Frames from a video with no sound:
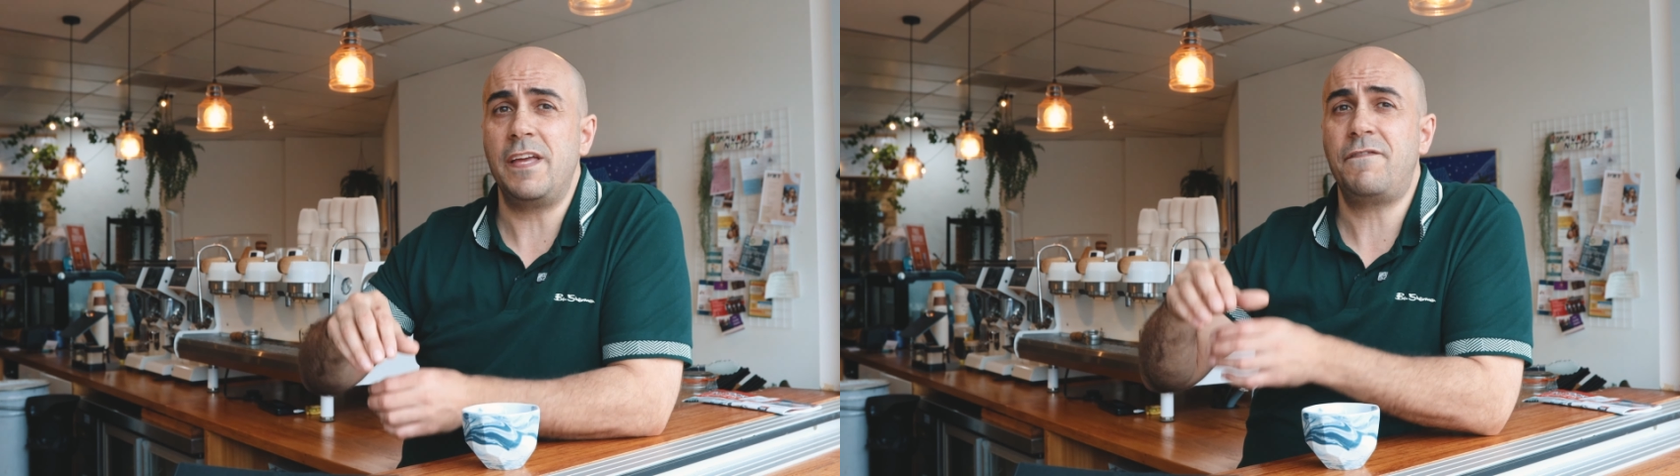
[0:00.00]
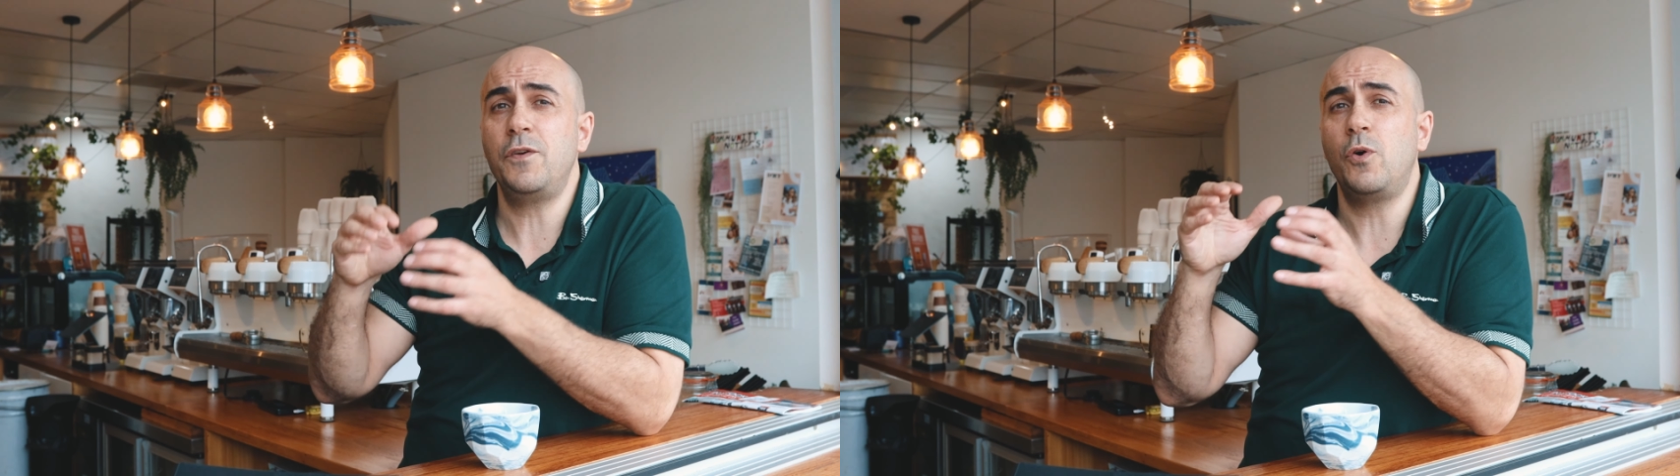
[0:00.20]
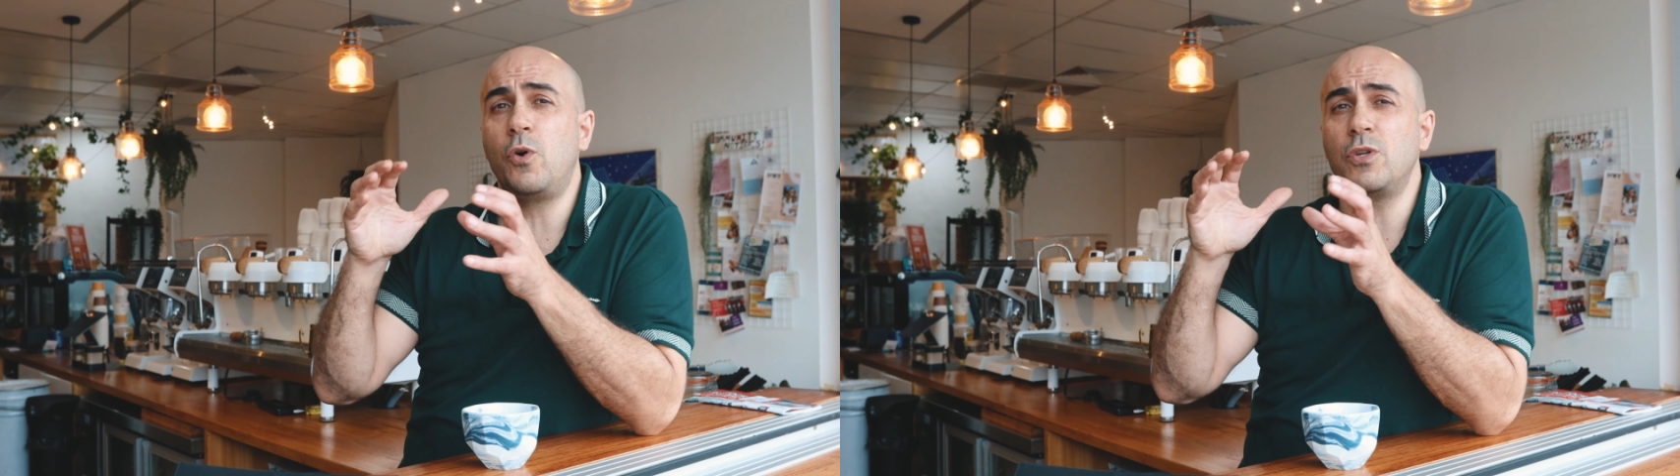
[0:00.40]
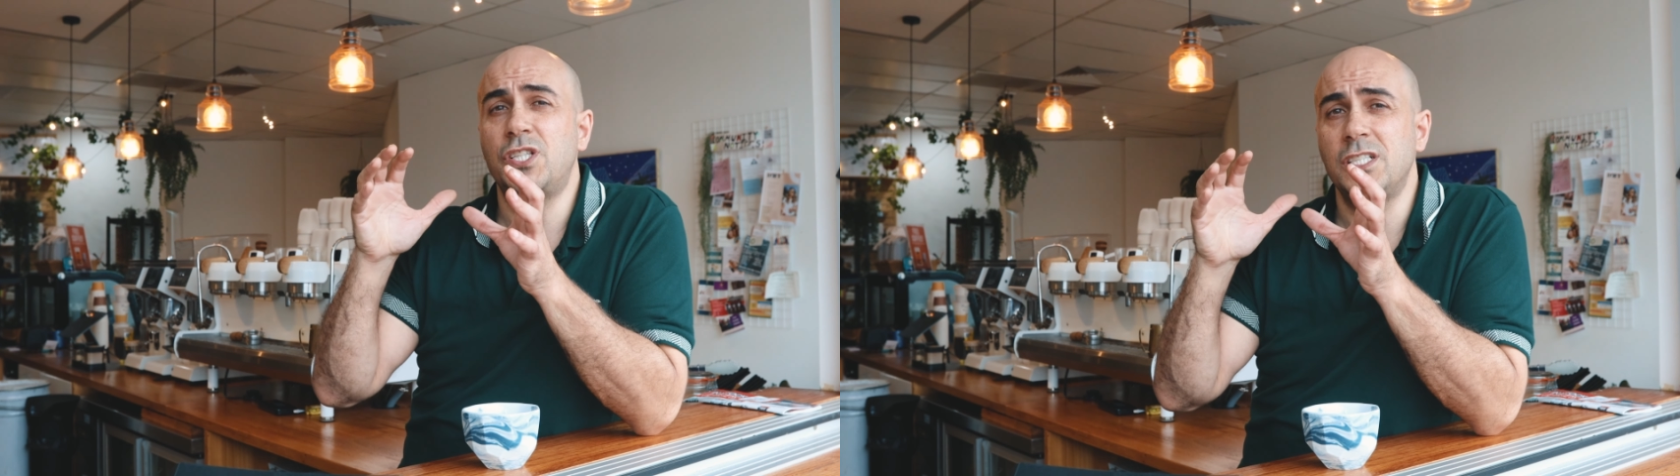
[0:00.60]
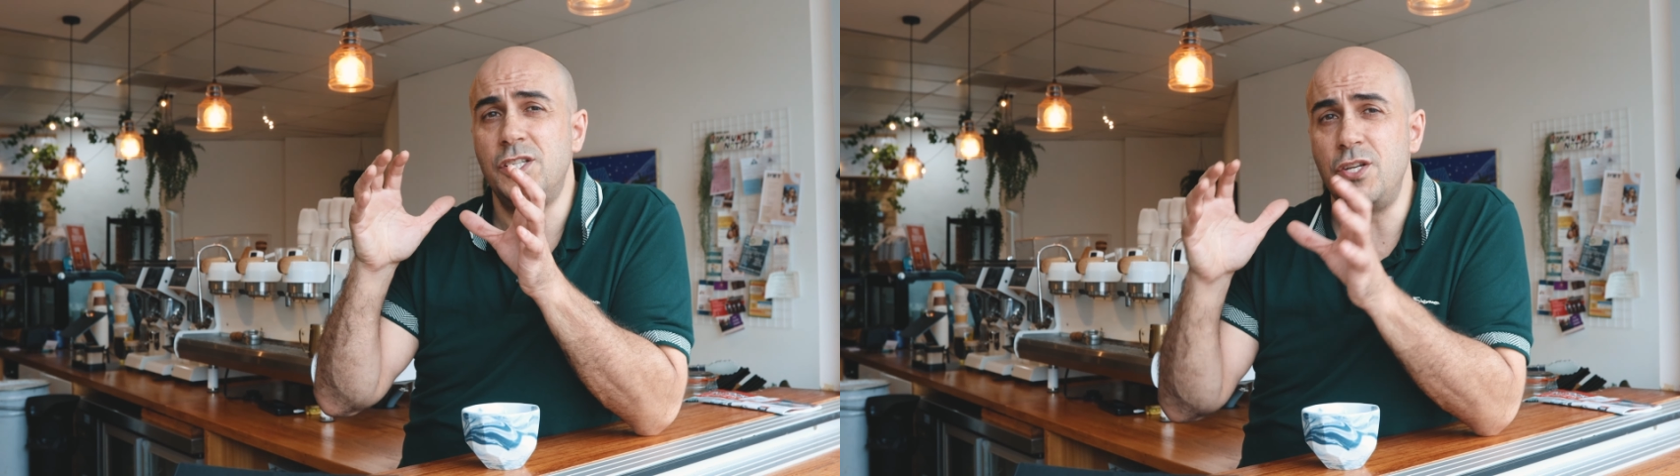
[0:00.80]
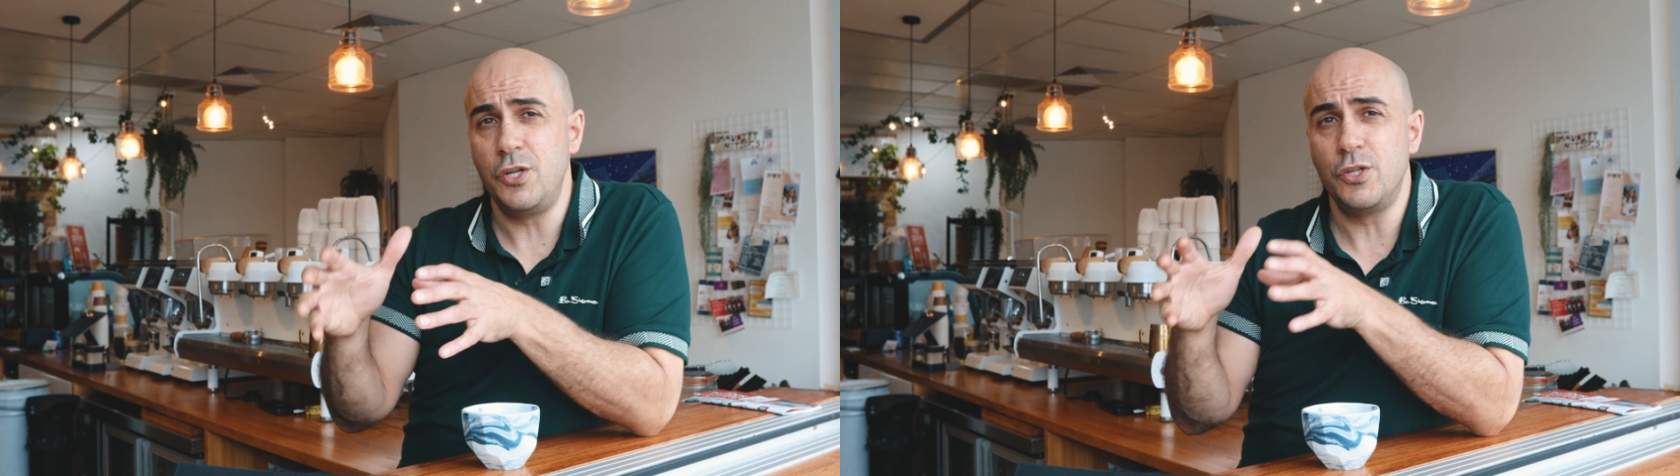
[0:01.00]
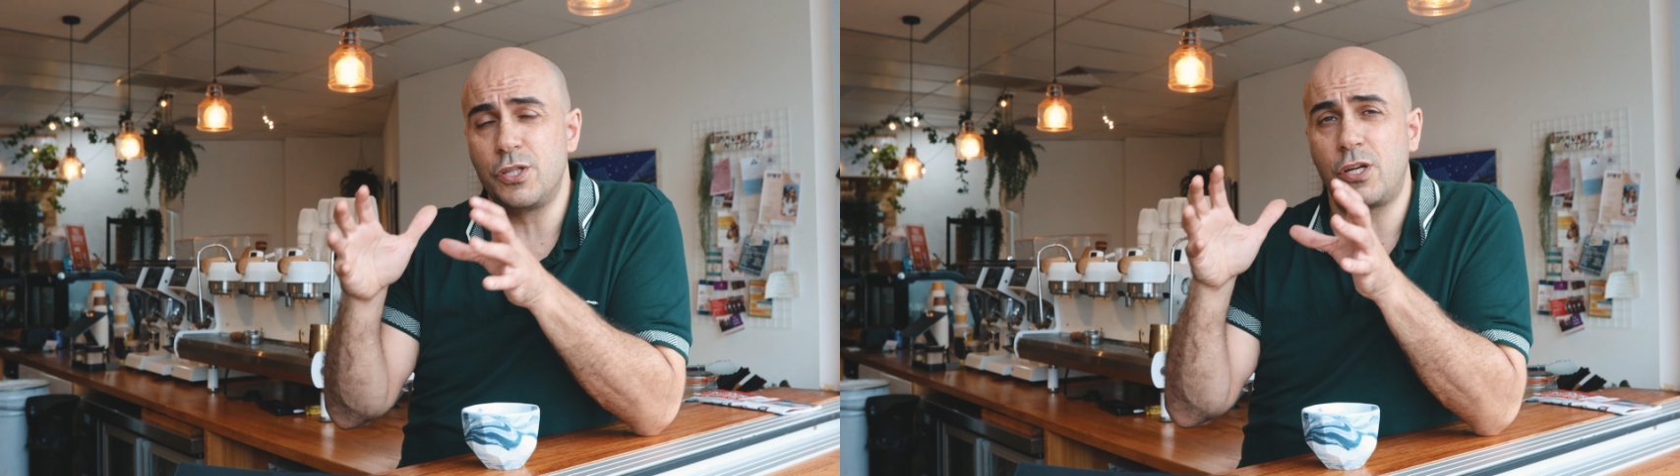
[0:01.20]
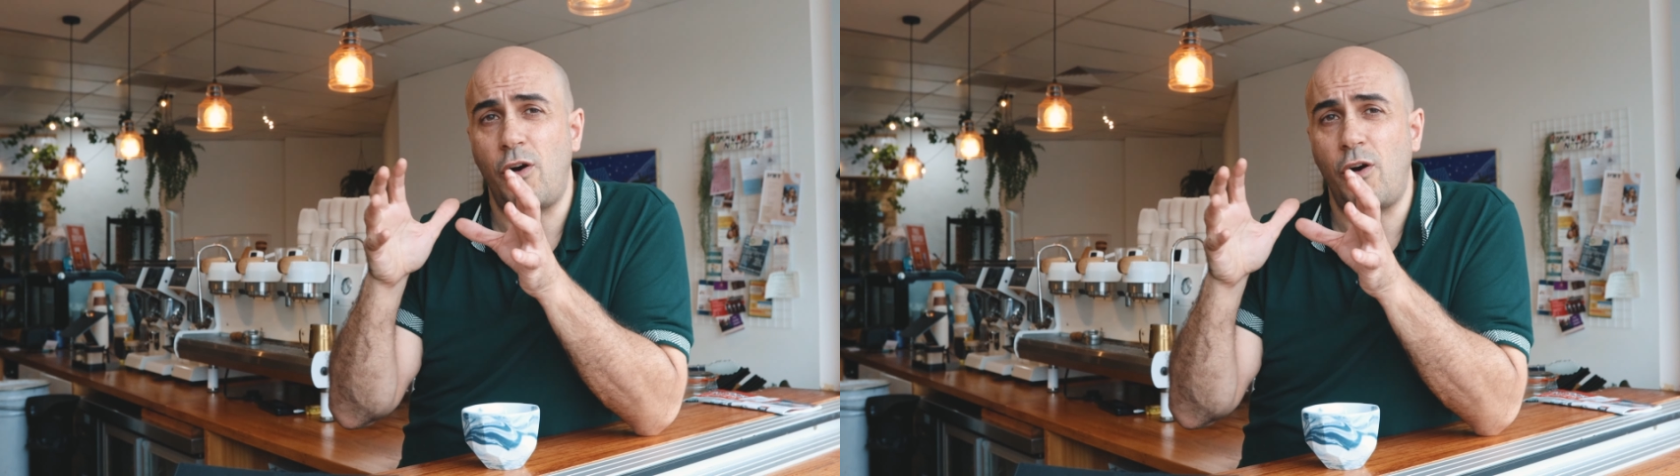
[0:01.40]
if you're just new to